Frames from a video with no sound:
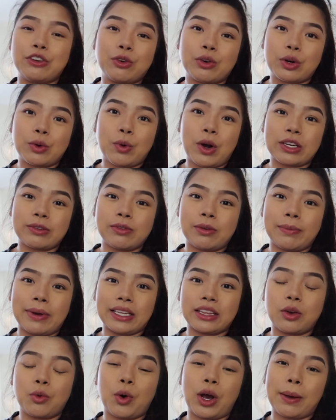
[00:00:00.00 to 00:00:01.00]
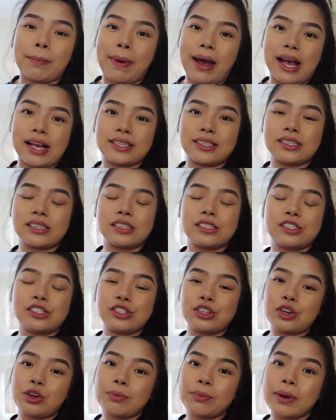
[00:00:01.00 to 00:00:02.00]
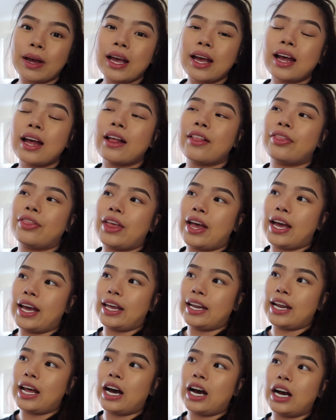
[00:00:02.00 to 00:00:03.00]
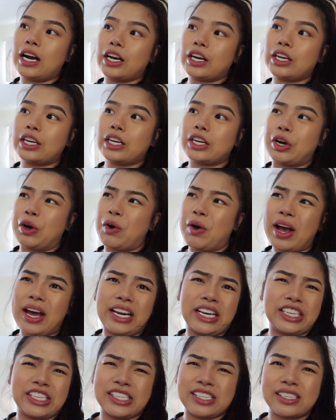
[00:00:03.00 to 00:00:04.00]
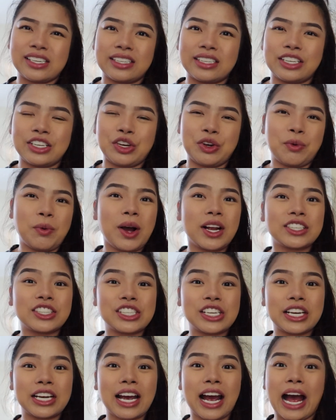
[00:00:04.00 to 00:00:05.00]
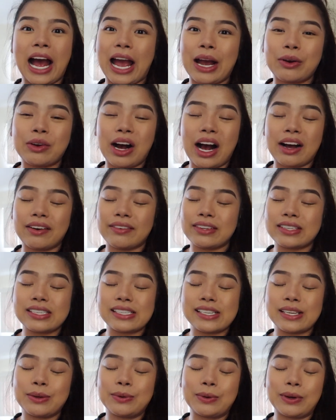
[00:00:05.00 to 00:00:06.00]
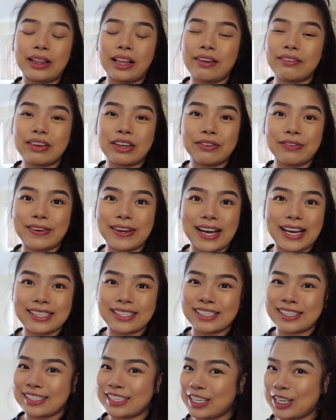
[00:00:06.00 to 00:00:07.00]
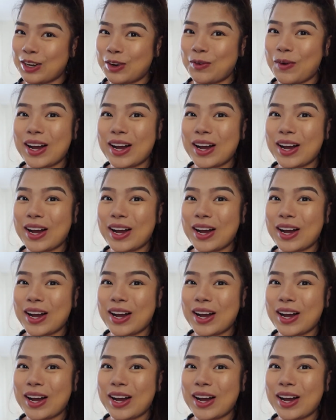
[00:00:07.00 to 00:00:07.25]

you want to watch me make the white bass soup then go ahead and just continue watching. I obviously would love it if you guys continue